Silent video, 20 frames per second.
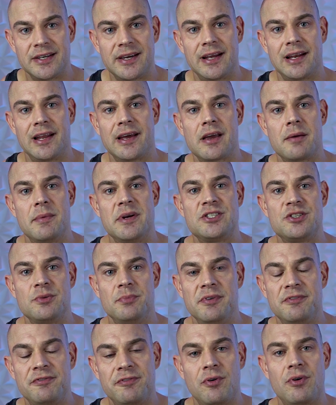Again, like I
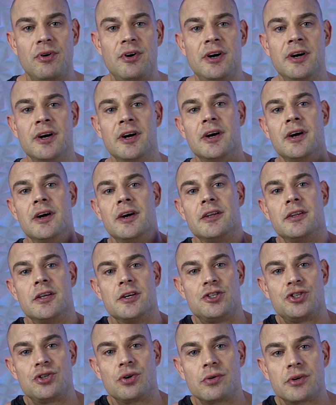mentioned before,
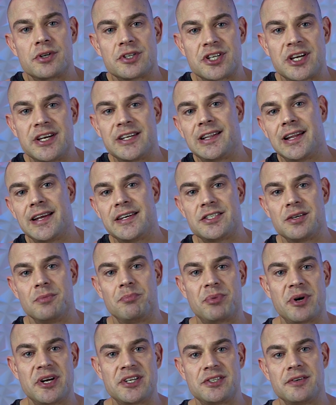the shoulders get less
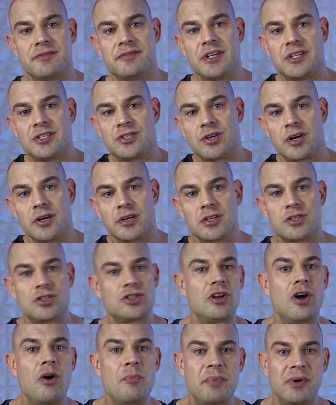impressive. They start to
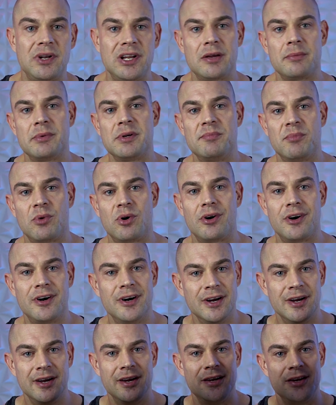slope a little bit
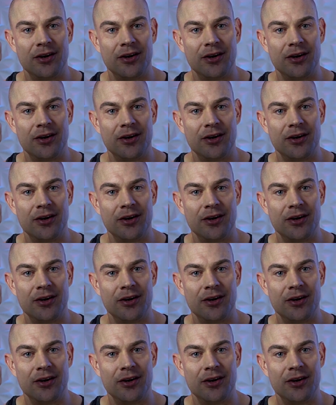more.